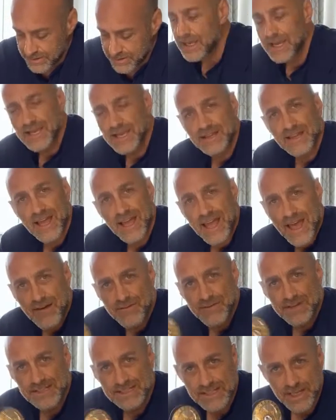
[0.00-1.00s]
And I
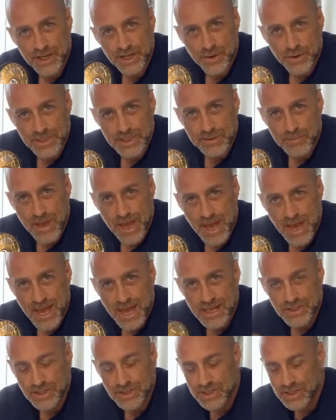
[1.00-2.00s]
have a security
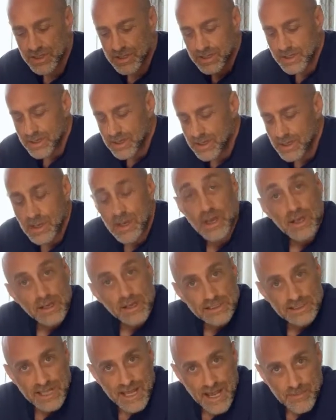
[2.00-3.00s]
badge
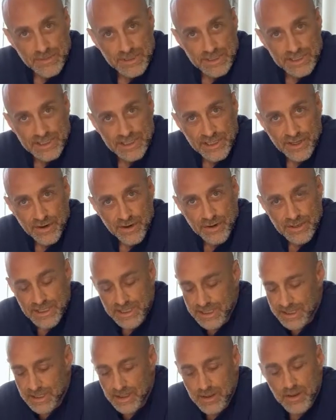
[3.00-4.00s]
because I am in the
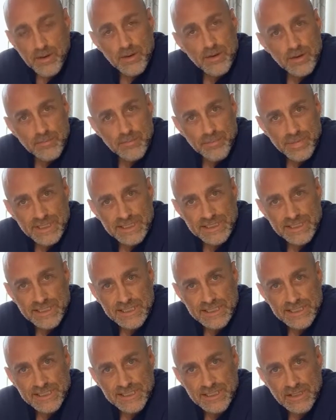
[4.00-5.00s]
security
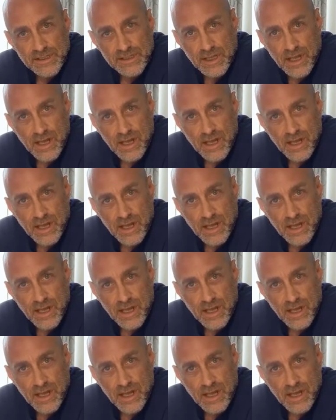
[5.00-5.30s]
business.